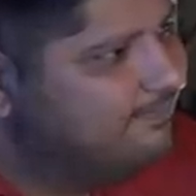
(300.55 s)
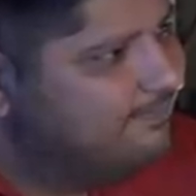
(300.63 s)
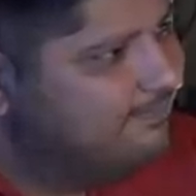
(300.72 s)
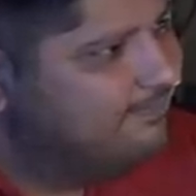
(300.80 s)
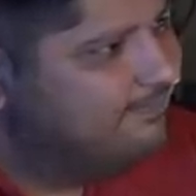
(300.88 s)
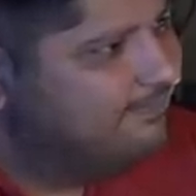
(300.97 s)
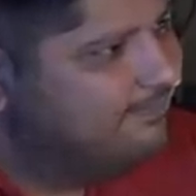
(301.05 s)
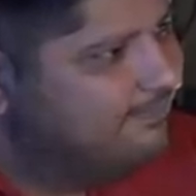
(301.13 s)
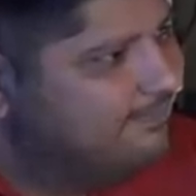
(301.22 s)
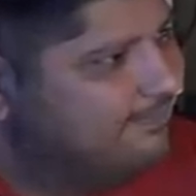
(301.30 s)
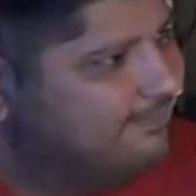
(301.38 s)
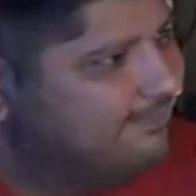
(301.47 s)

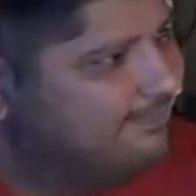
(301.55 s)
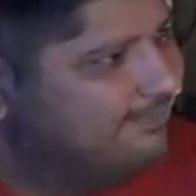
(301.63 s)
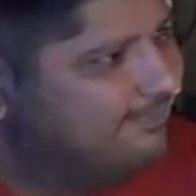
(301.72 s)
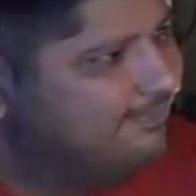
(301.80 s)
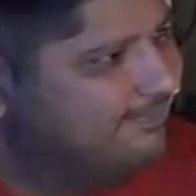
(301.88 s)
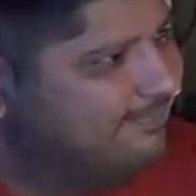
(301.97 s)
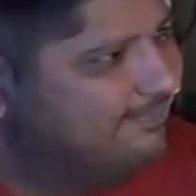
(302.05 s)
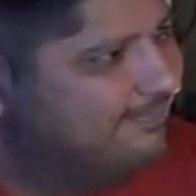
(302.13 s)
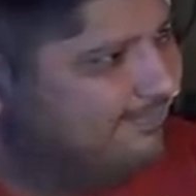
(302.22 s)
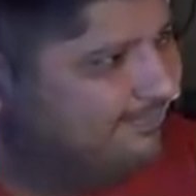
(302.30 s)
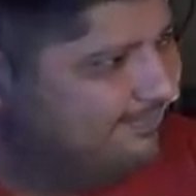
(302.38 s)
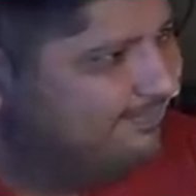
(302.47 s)

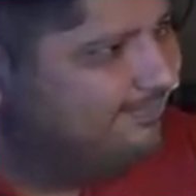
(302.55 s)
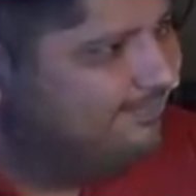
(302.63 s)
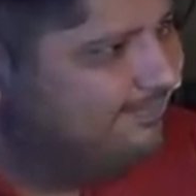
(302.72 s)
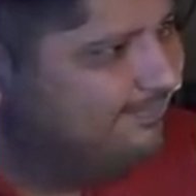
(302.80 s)
(silent)